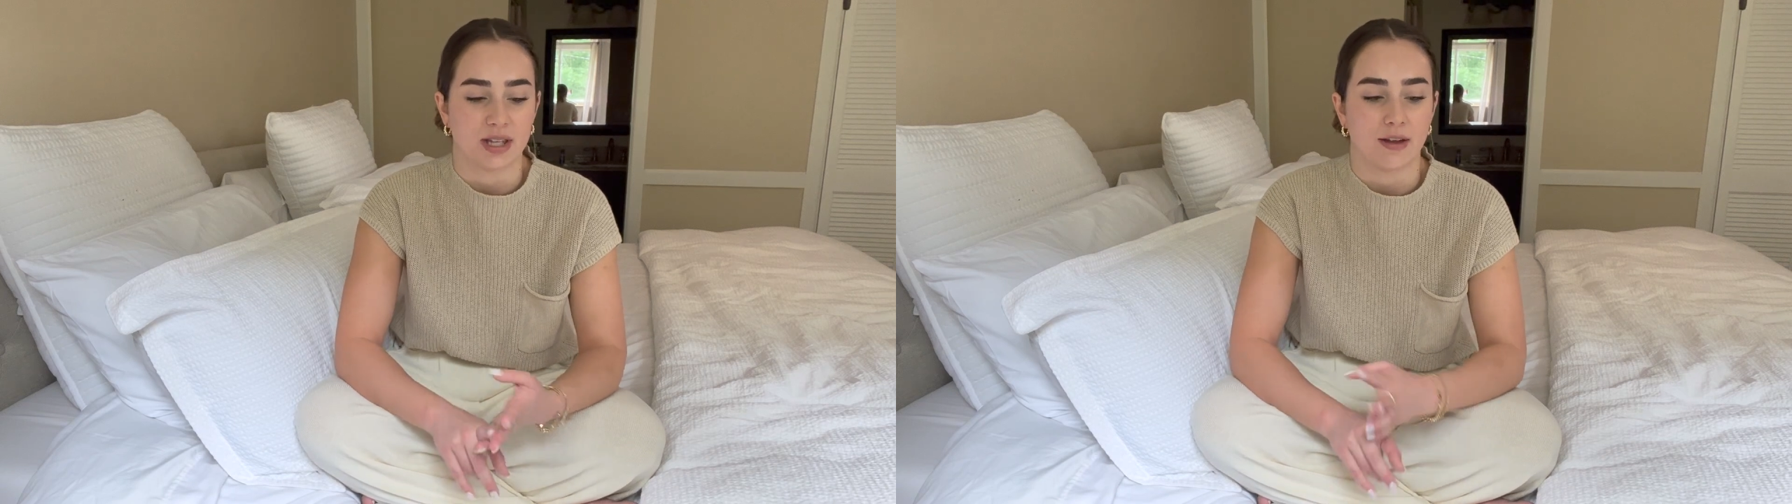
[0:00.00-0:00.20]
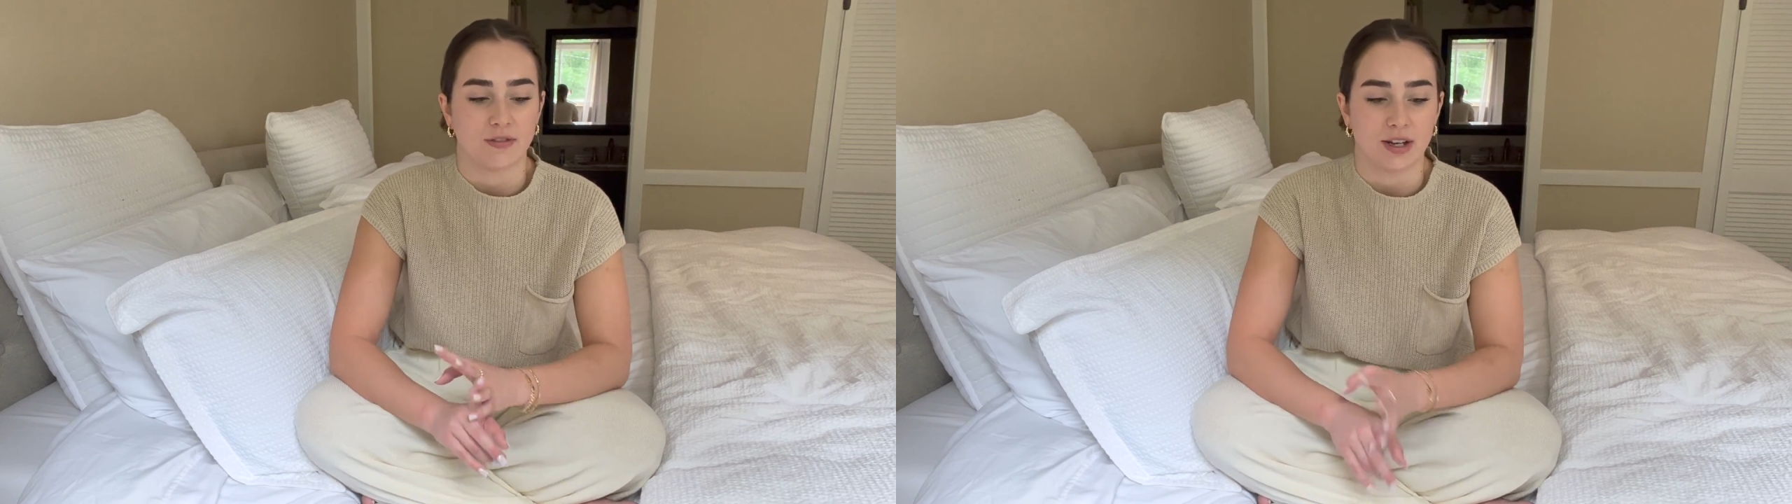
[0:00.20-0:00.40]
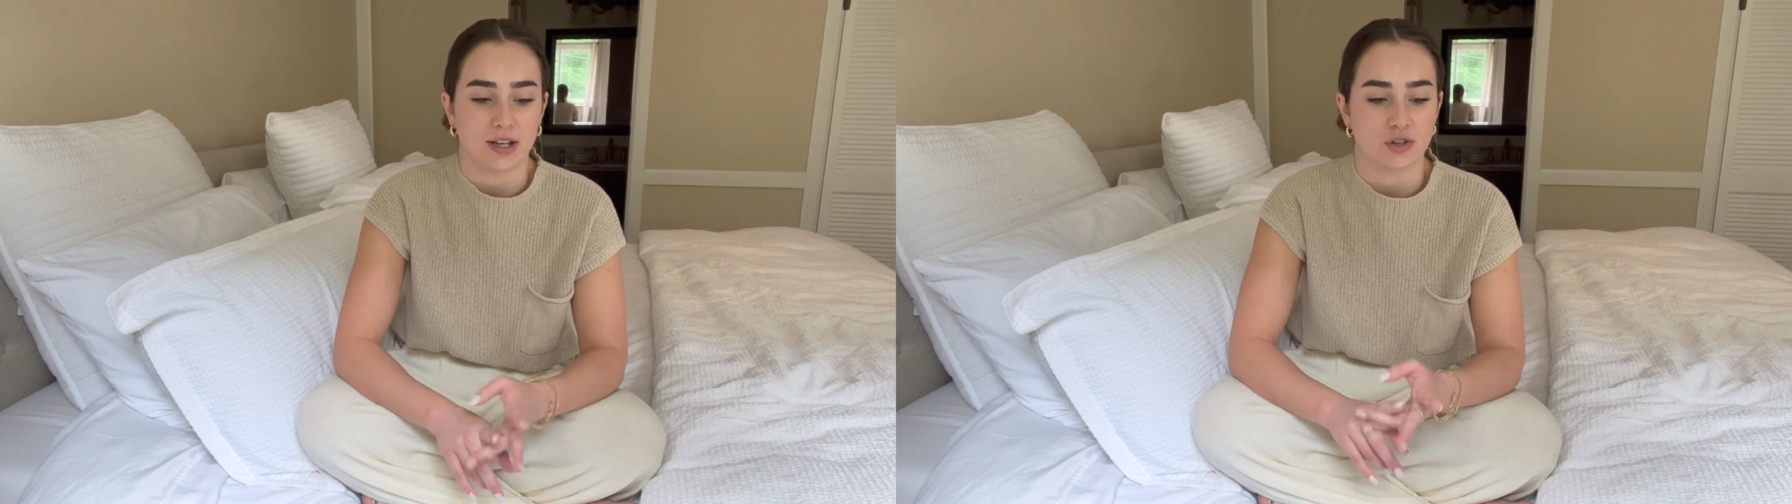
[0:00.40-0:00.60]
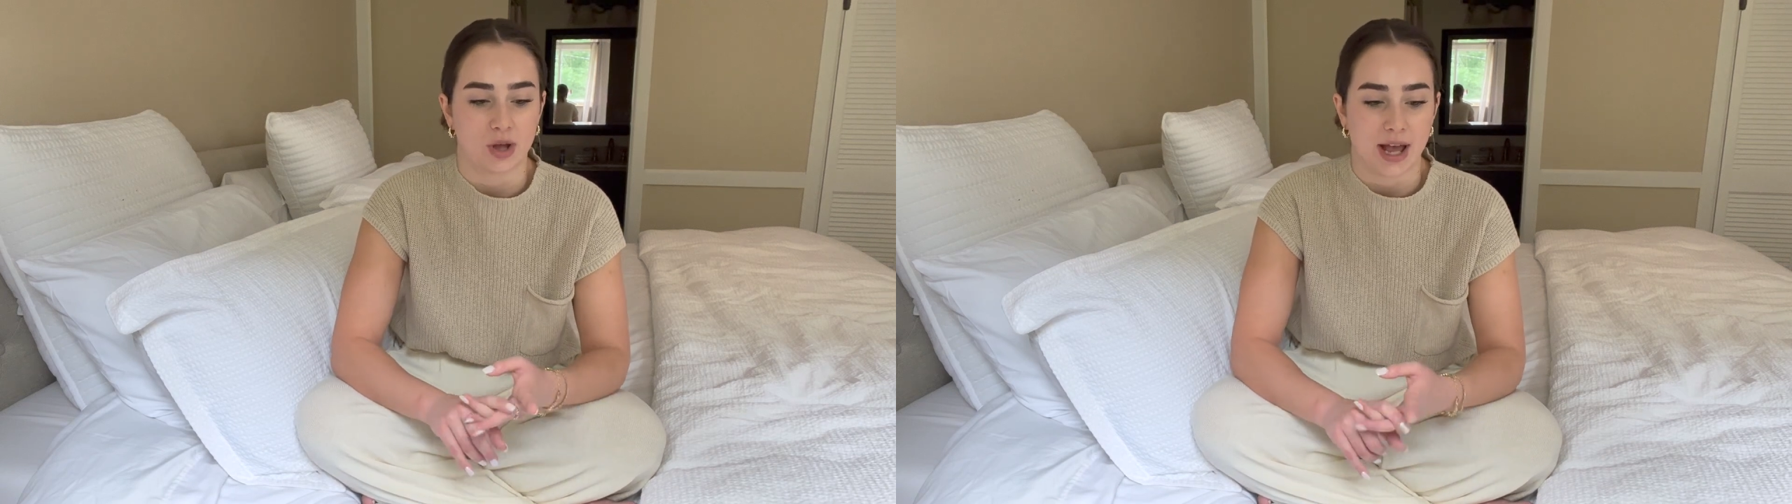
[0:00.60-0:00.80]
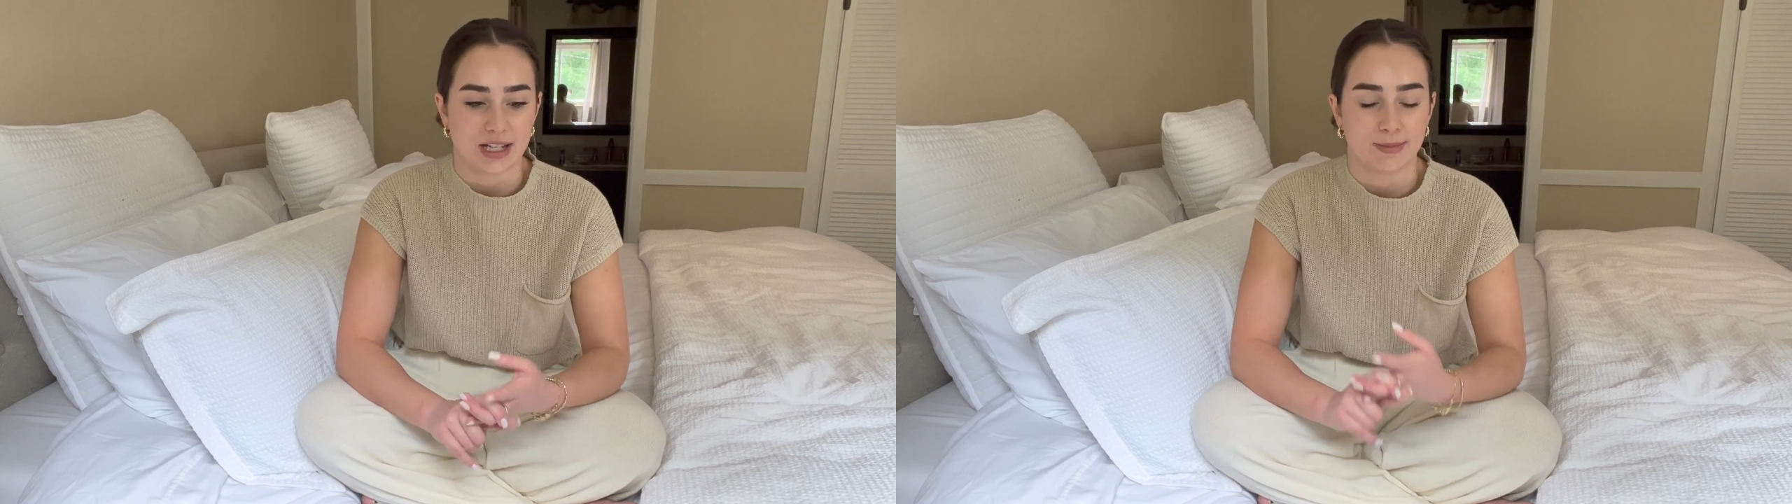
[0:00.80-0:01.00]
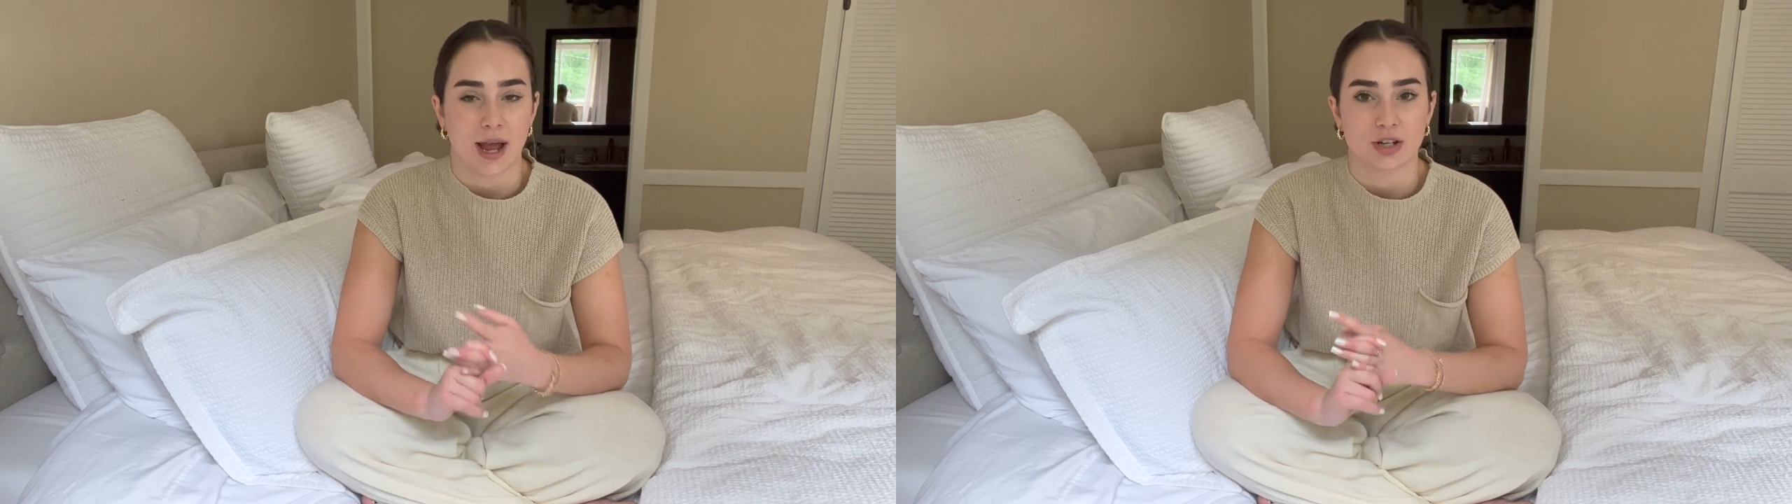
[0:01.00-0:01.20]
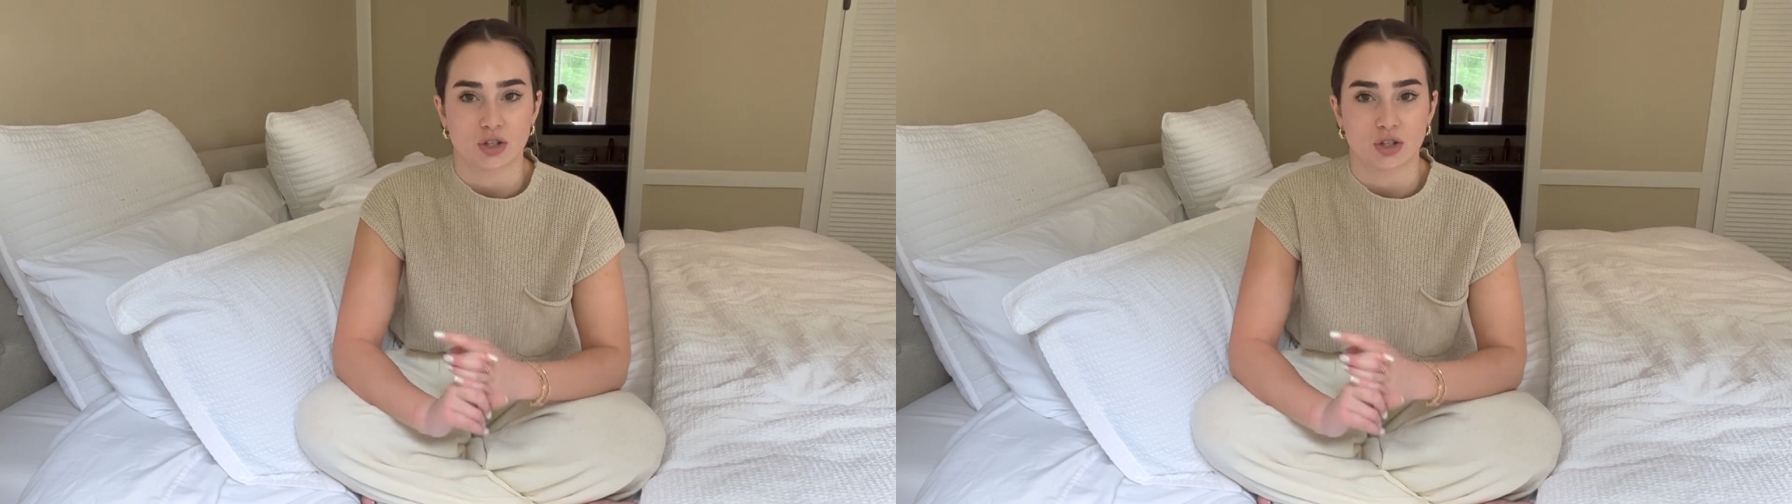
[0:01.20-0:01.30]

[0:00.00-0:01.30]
that financial aspect.